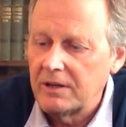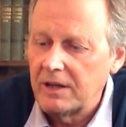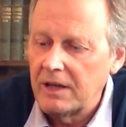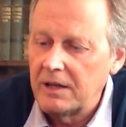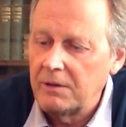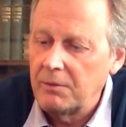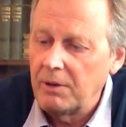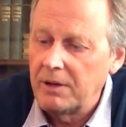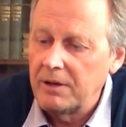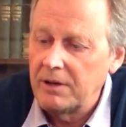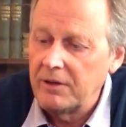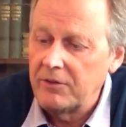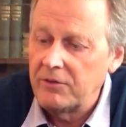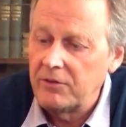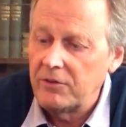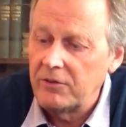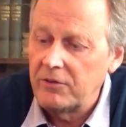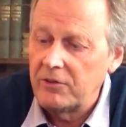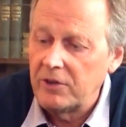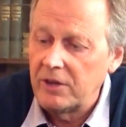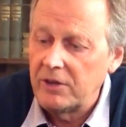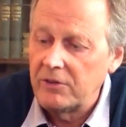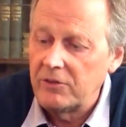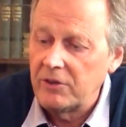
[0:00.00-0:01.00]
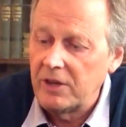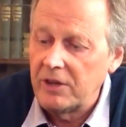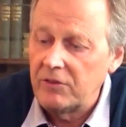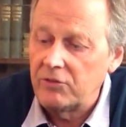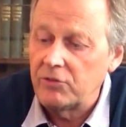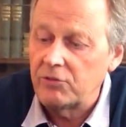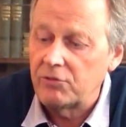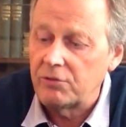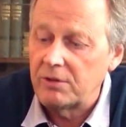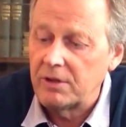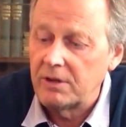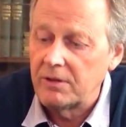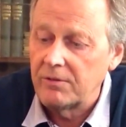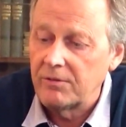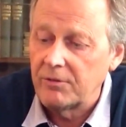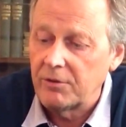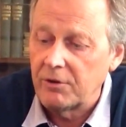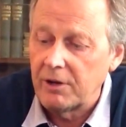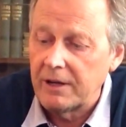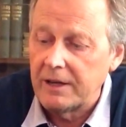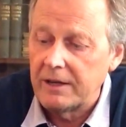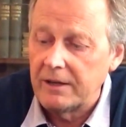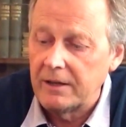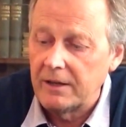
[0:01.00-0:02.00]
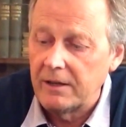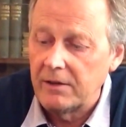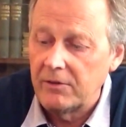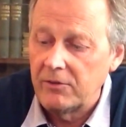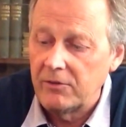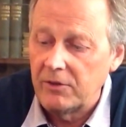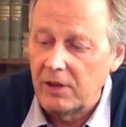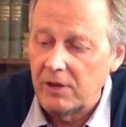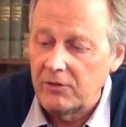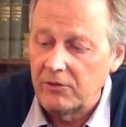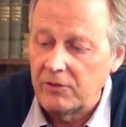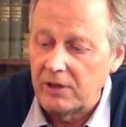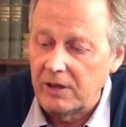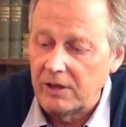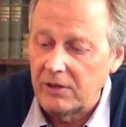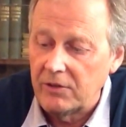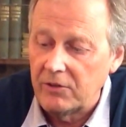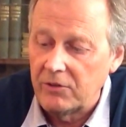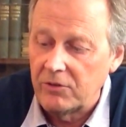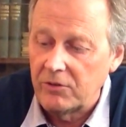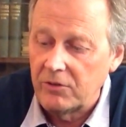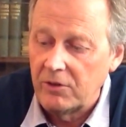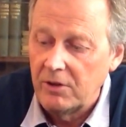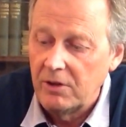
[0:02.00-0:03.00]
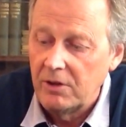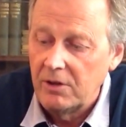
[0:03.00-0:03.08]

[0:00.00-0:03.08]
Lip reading: Anyway, this is his history of cricket in Sussex,